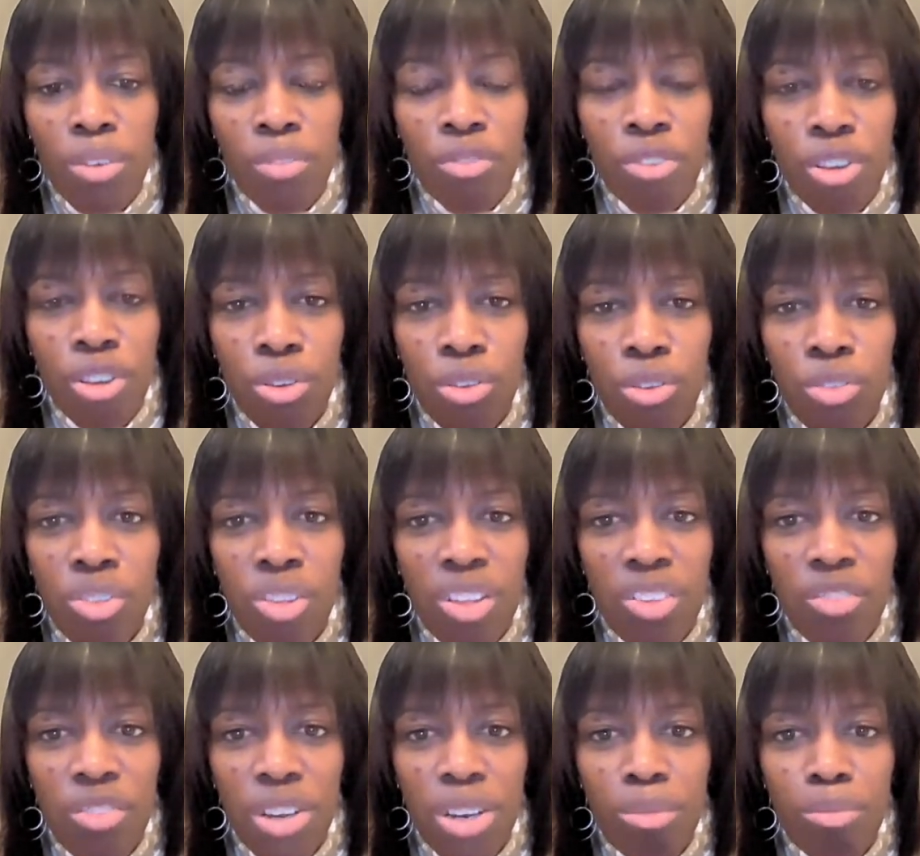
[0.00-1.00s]
we've
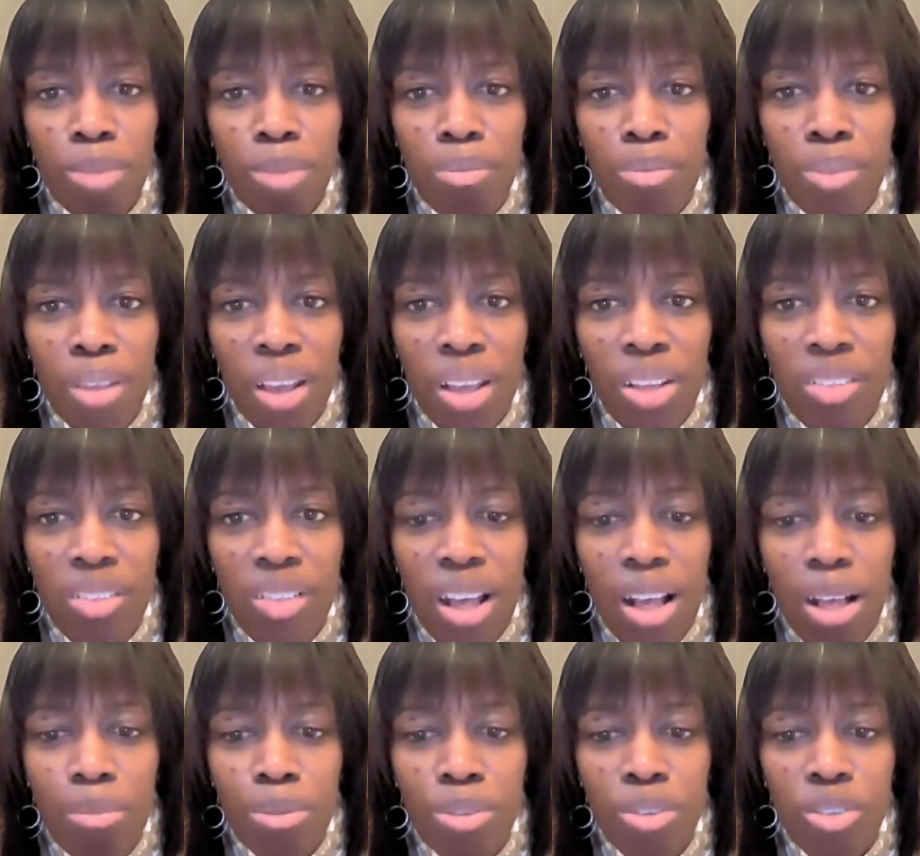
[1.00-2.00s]
used these venom
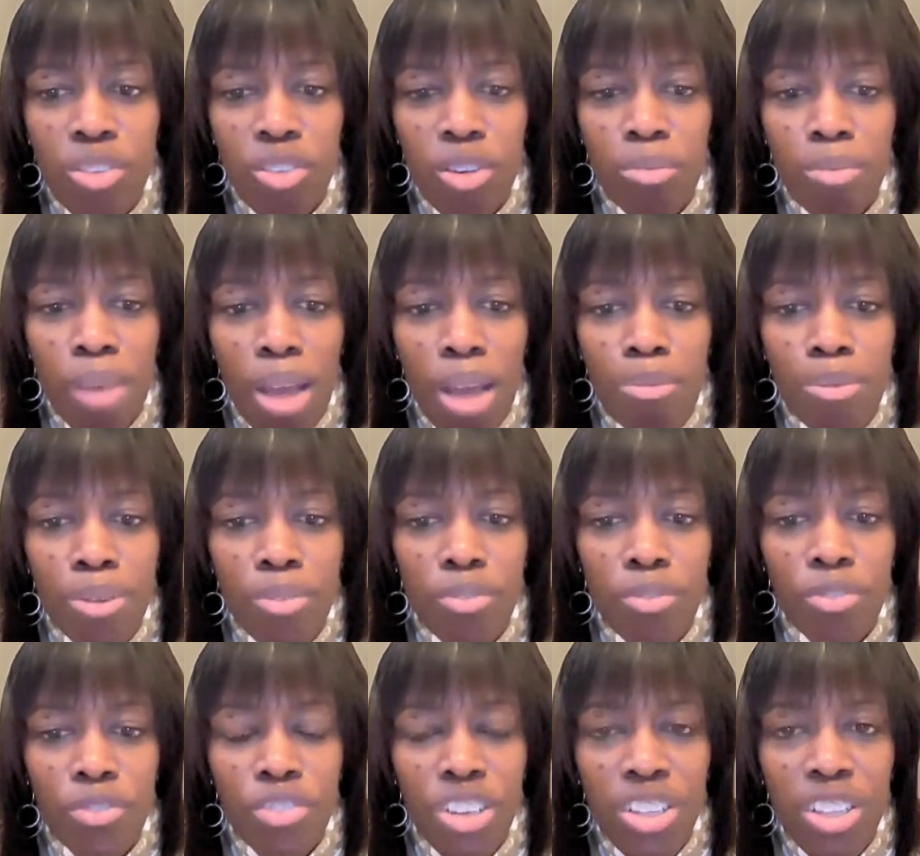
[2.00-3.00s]
peptides to help us to
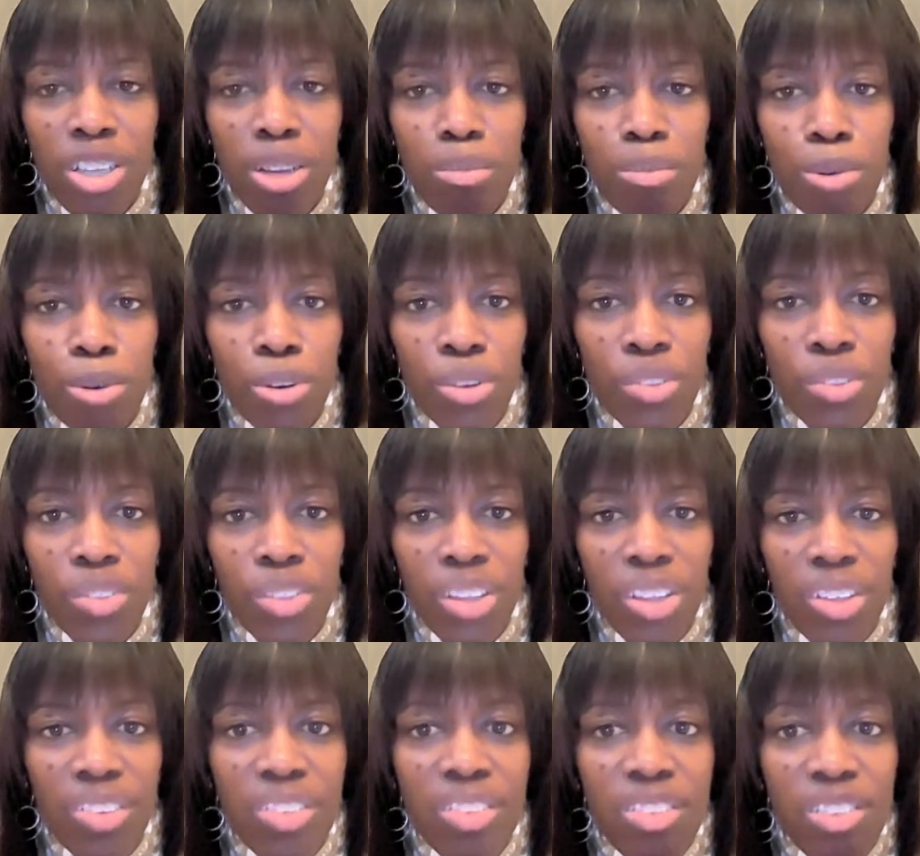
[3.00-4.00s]
map really
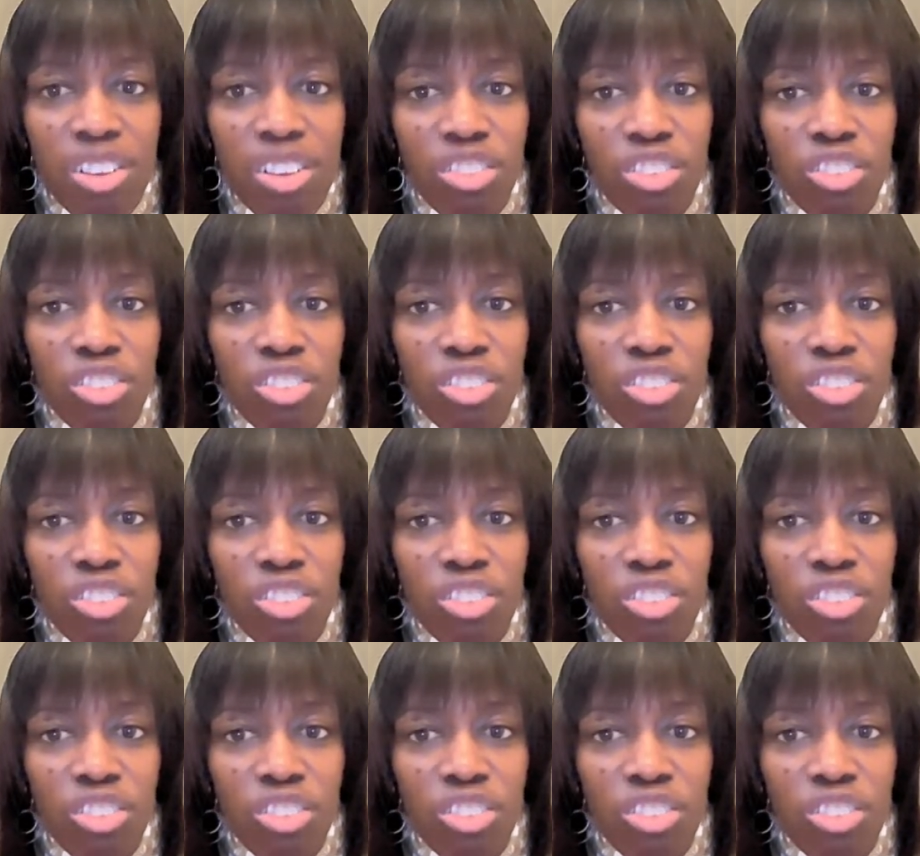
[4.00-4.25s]
important things,